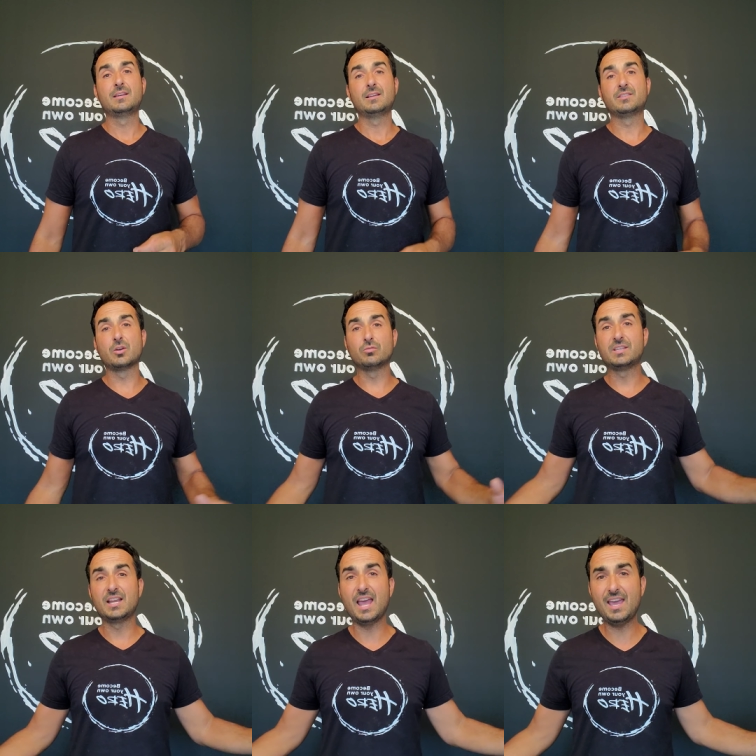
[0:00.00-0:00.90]
And so
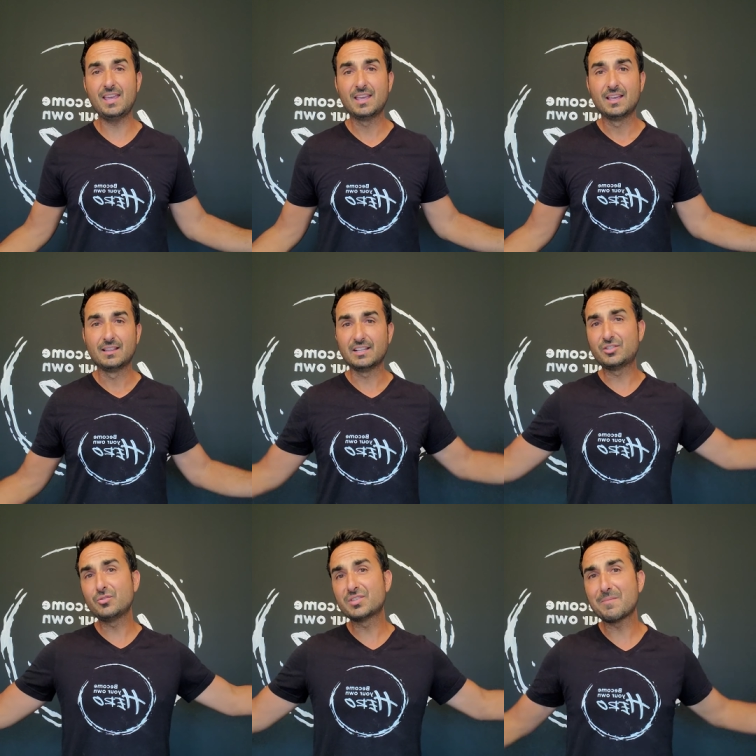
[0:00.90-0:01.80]
today, let's
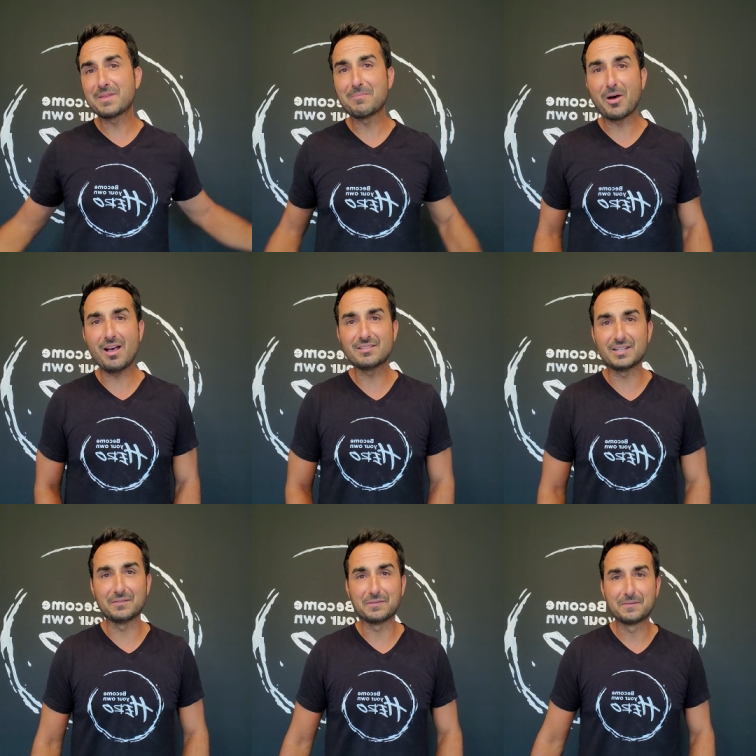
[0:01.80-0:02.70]
do something
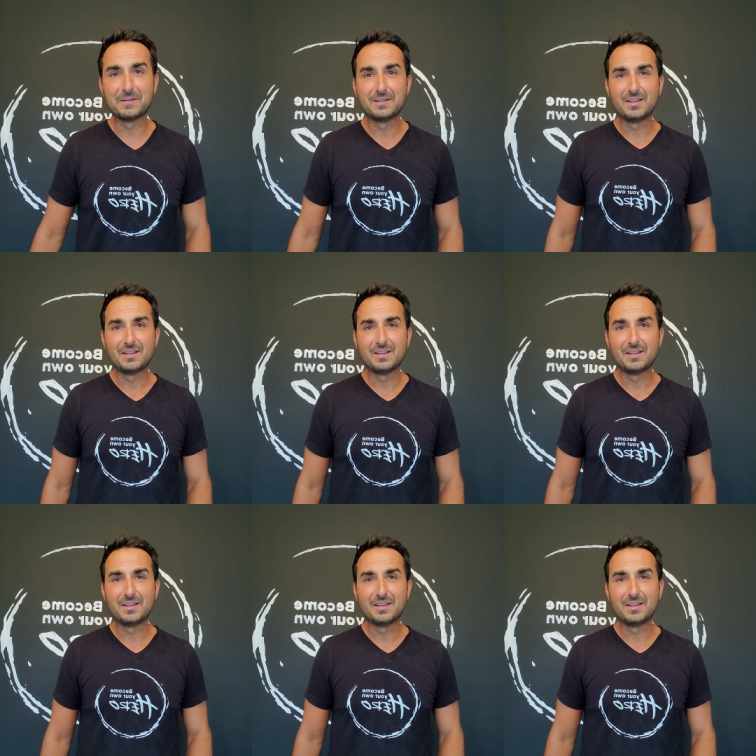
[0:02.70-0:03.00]
positive.